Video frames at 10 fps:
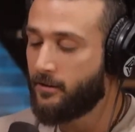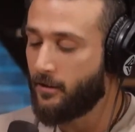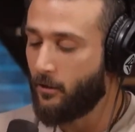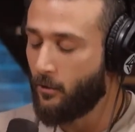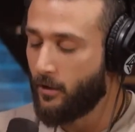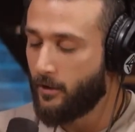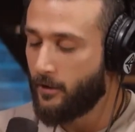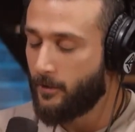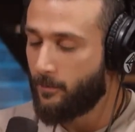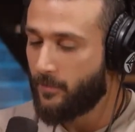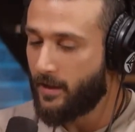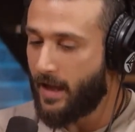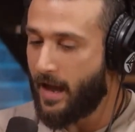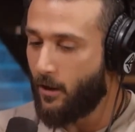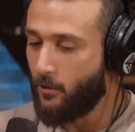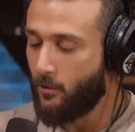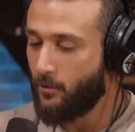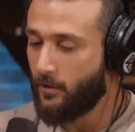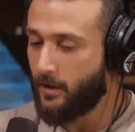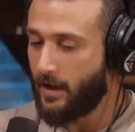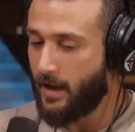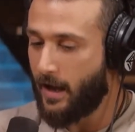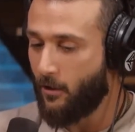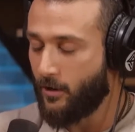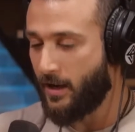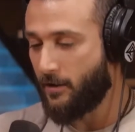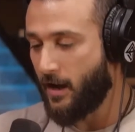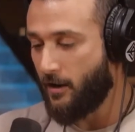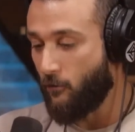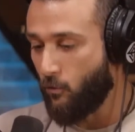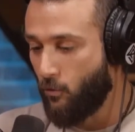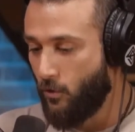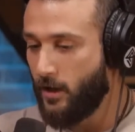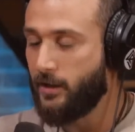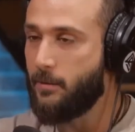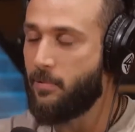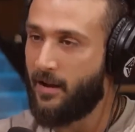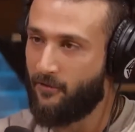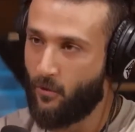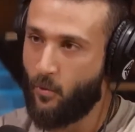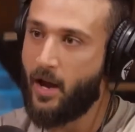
So how can I kind of really pave the